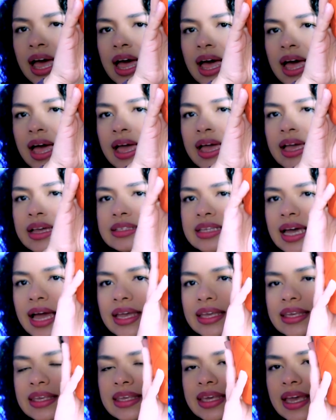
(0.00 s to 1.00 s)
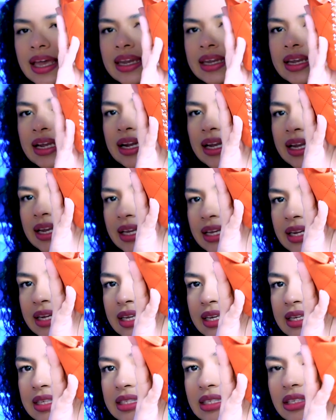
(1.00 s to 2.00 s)
and I can clean
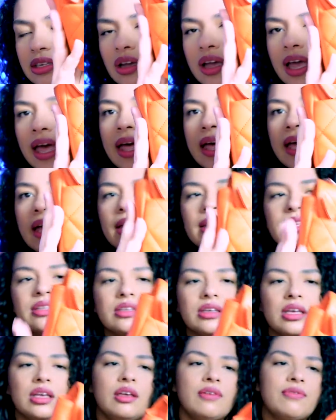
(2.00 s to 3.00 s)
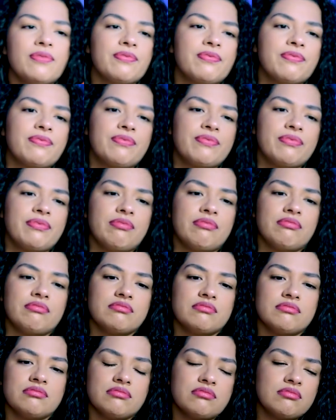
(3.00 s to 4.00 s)
it and if
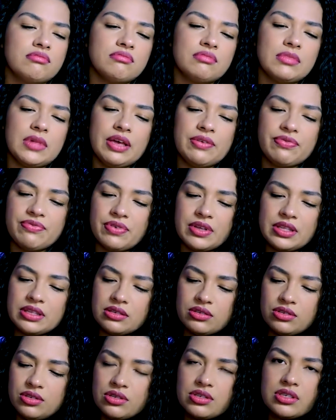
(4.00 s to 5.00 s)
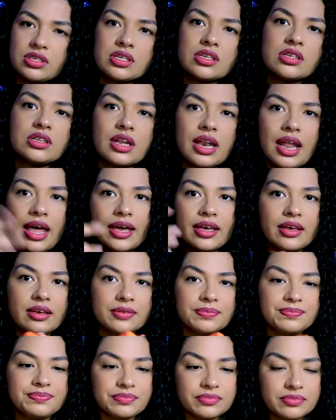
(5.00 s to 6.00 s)
if it doesn't
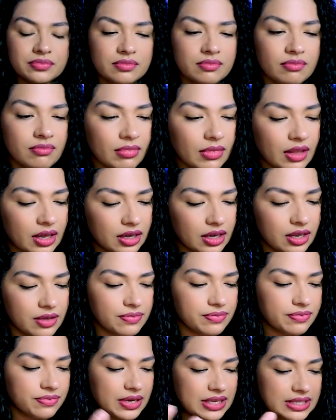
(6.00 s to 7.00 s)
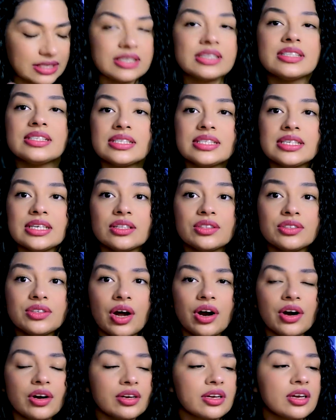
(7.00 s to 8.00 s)
like if it's still
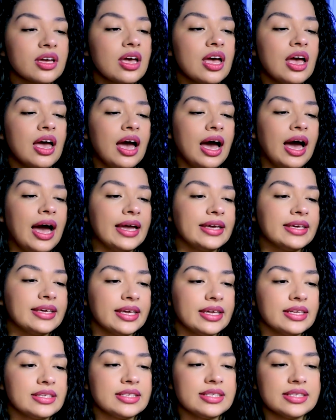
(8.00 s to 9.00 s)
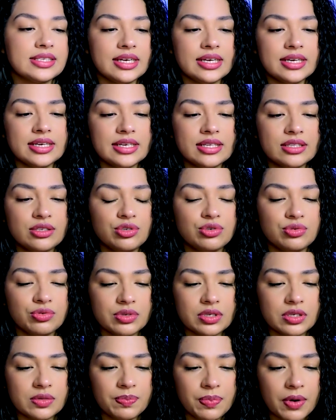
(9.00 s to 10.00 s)
dark I can send it to
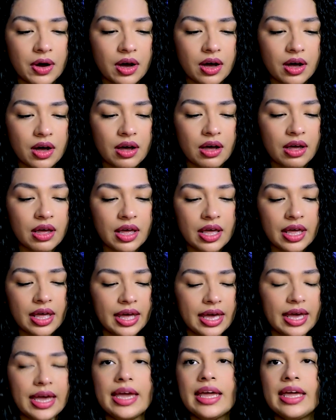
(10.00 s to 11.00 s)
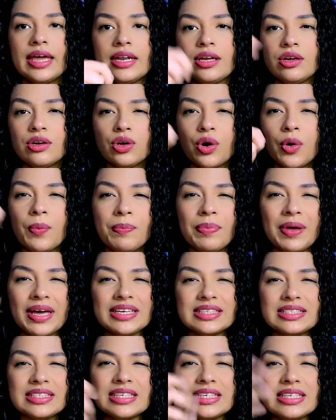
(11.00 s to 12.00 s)
a spa and you know
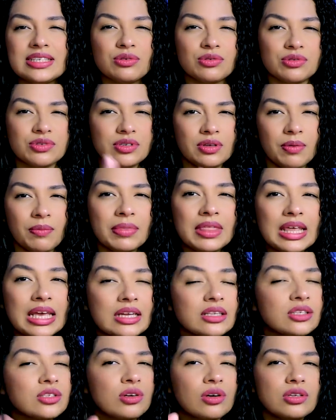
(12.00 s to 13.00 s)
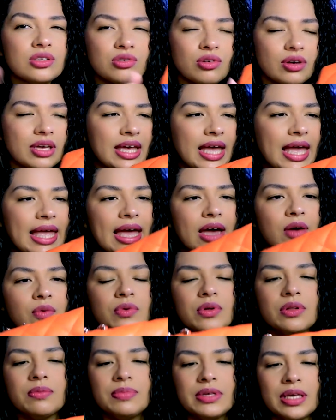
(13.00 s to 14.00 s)
paint it or something so it's okay I
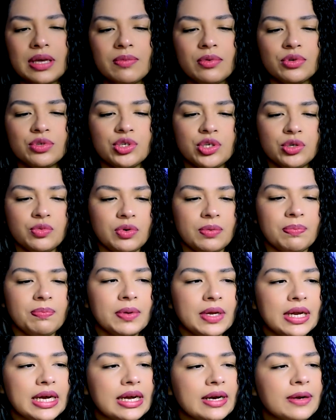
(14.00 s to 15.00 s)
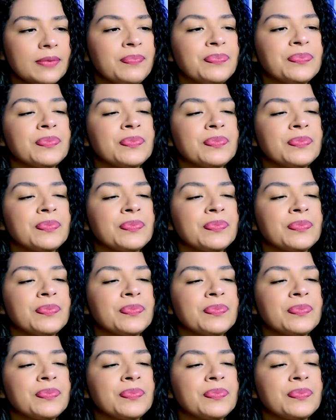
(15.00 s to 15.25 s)
will be able to repair